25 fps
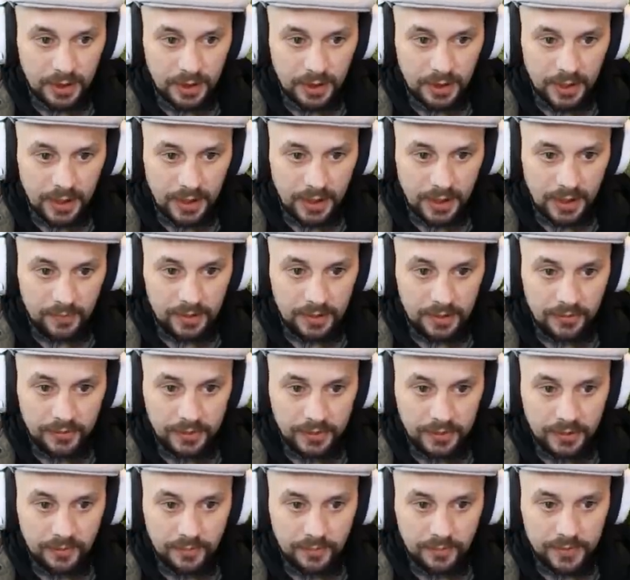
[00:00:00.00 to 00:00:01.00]
We load
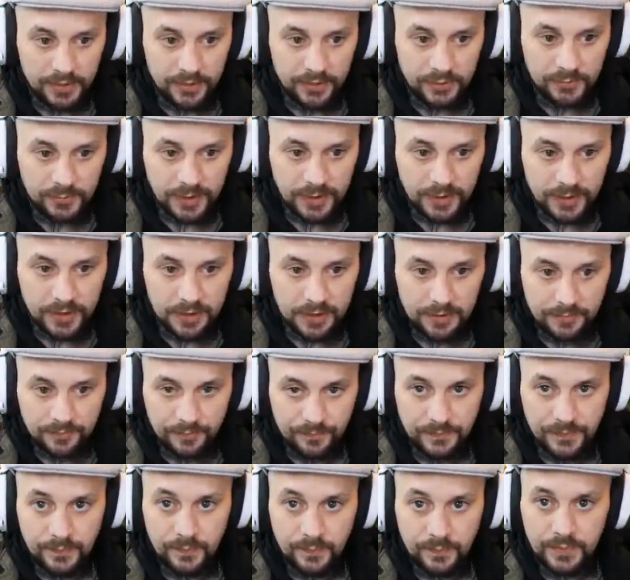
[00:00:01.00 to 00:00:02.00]
it up with the sprayer.
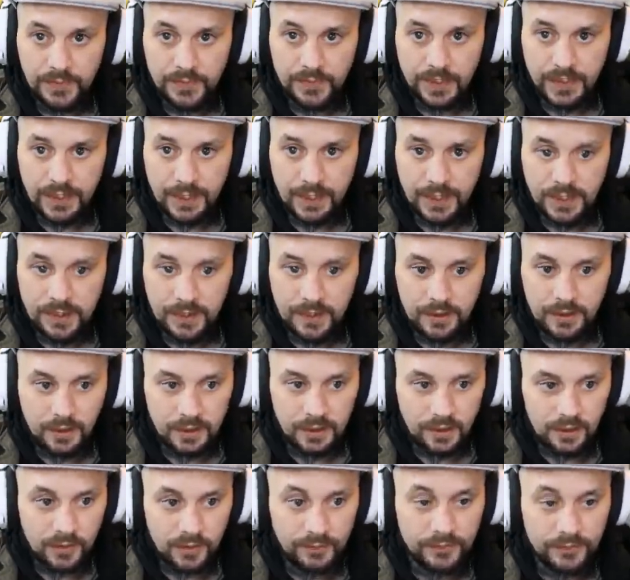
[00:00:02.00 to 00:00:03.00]
We then
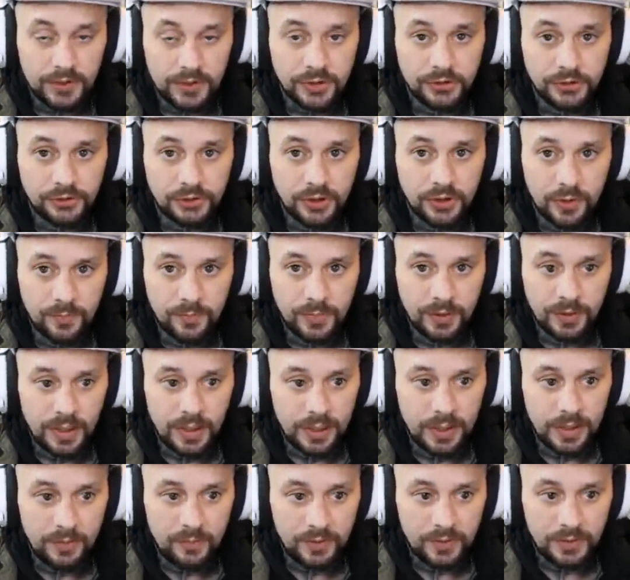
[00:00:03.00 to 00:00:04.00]
are off to the shop, and we